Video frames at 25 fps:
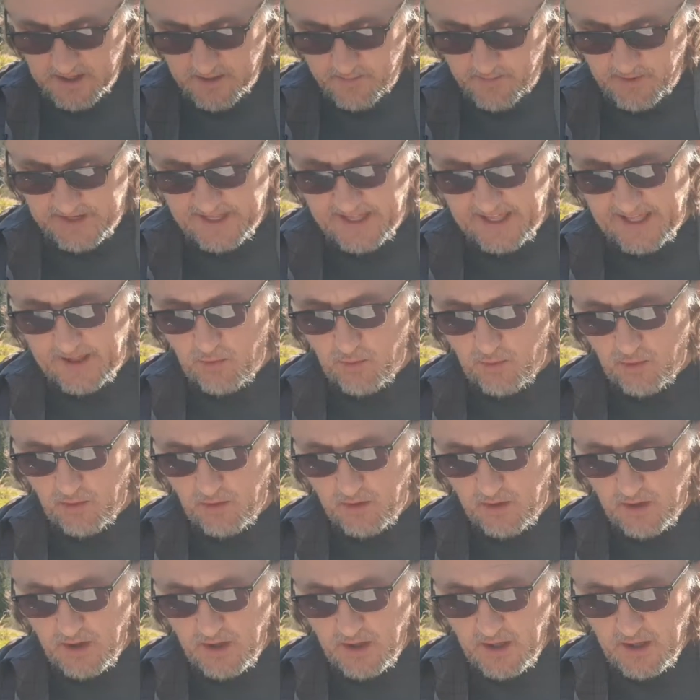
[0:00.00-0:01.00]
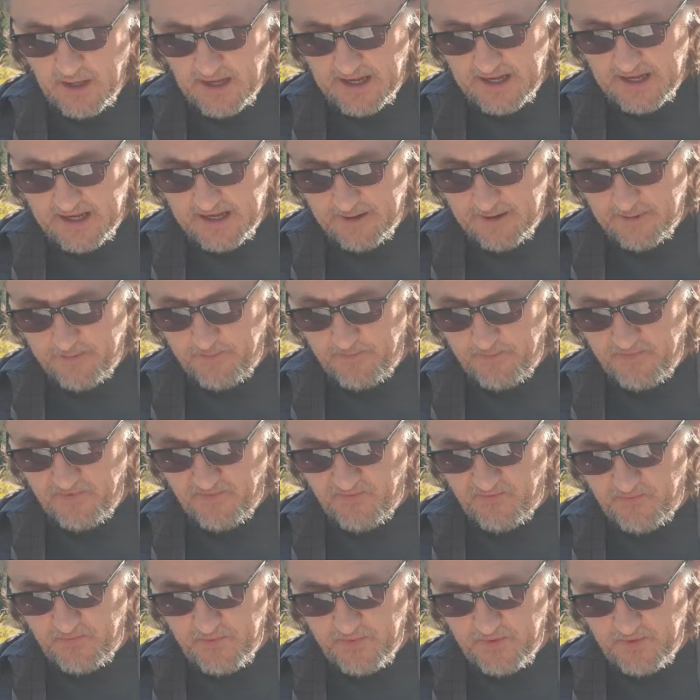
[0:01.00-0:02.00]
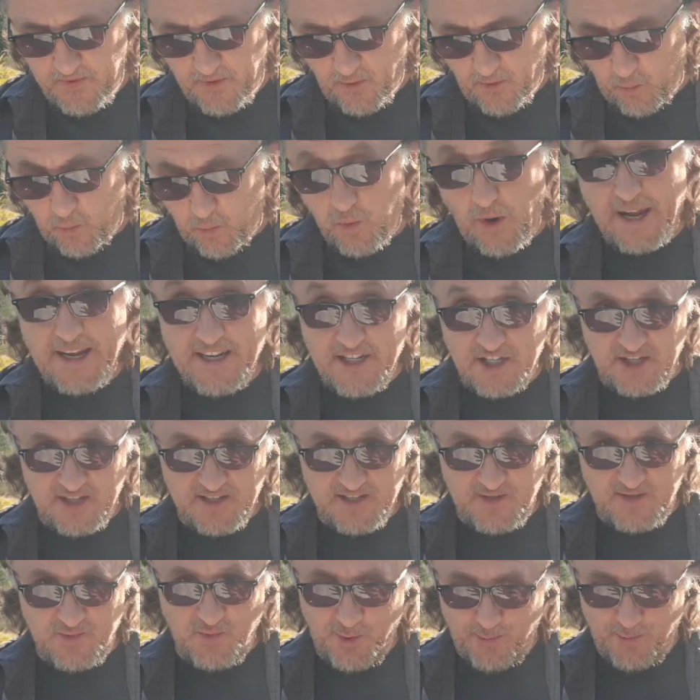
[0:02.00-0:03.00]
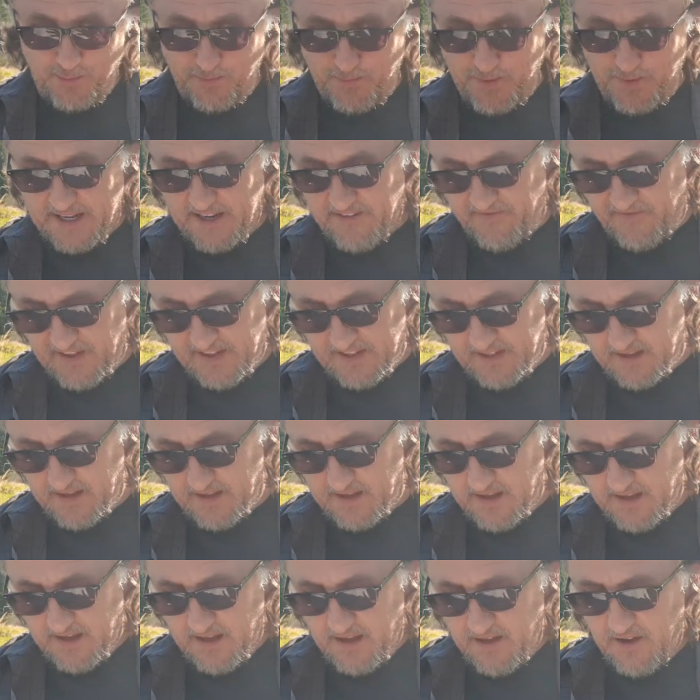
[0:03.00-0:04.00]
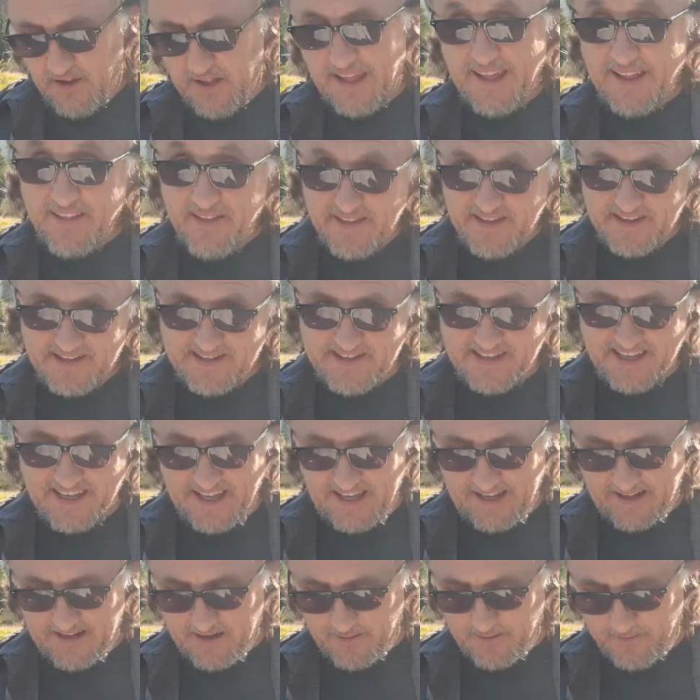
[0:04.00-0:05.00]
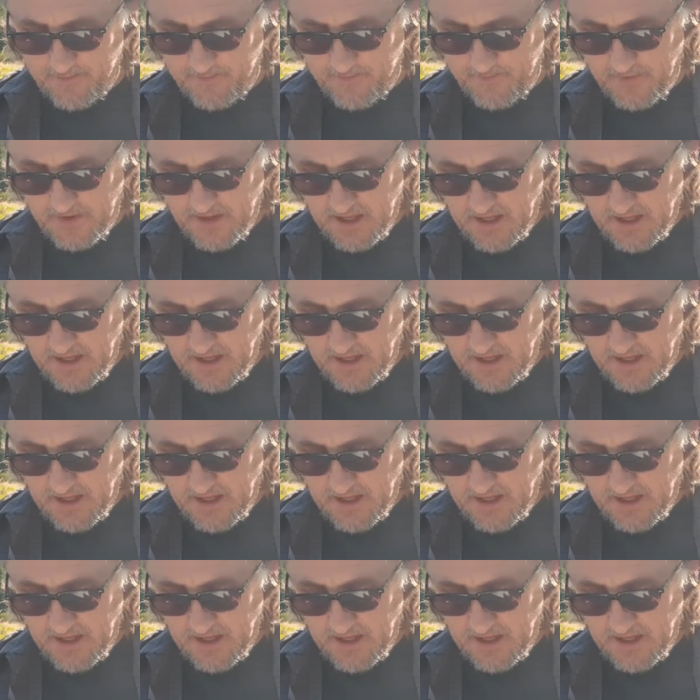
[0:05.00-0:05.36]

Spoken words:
but he will, the righteous will benefit in this kingdom,